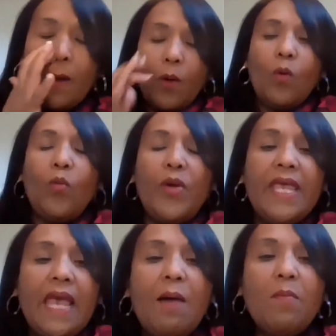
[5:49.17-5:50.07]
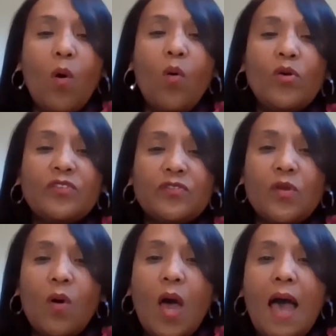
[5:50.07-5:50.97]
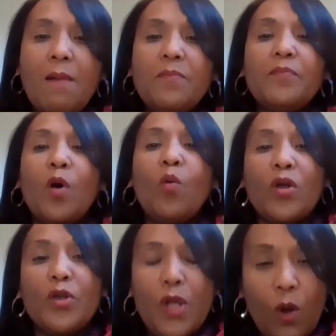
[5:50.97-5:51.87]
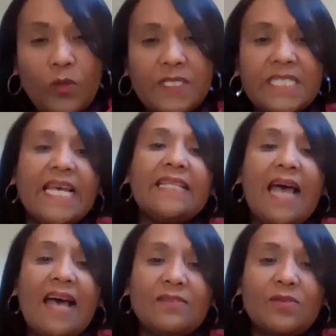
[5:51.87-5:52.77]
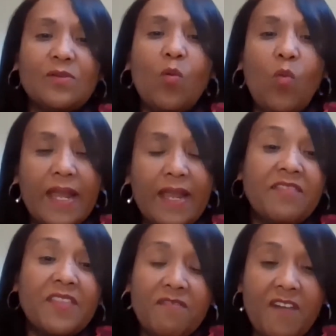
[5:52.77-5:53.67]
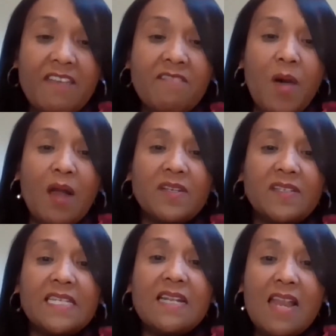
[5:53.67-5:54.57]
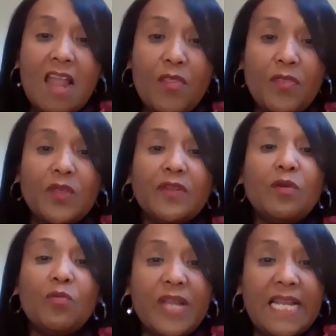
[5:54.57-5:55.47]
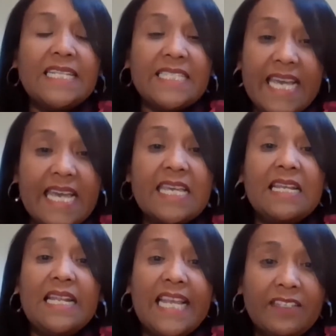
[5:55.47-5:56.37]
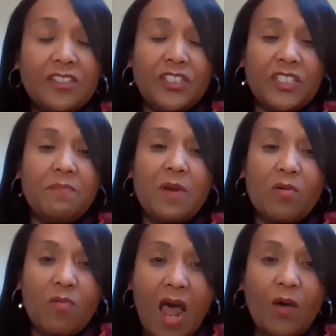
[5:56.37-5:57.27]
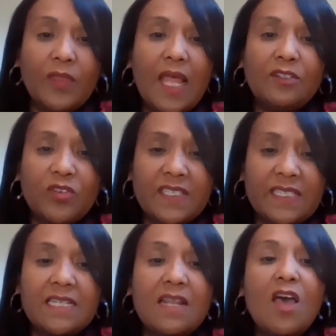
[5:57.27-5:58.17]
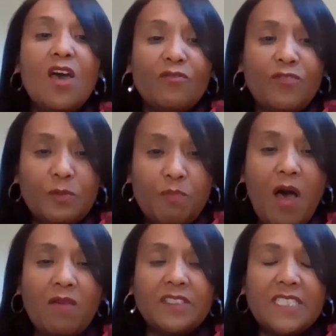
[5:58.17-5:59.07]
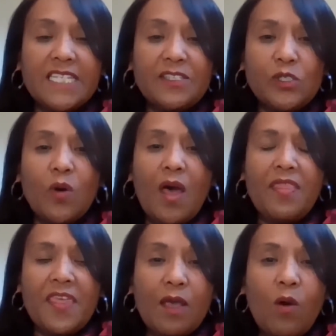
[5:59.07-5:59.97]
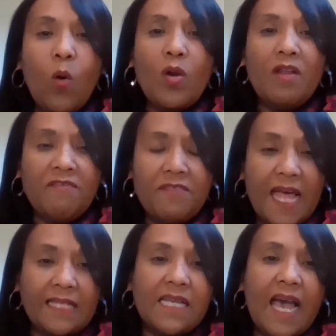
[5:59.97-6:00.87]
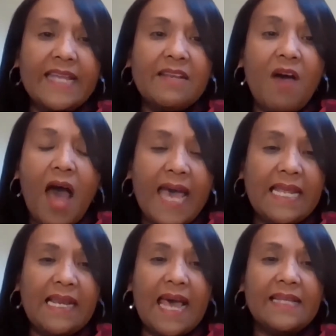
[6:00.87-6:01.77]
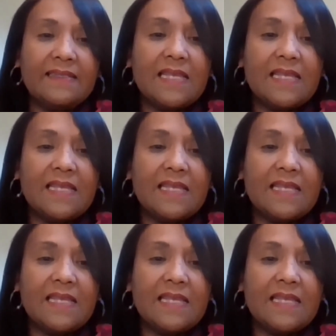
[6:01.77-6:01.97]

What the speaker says: we also were noted as one of the 5 boroughs in London really taking leadership around addressing food poverty. So I think all of that kind of highlights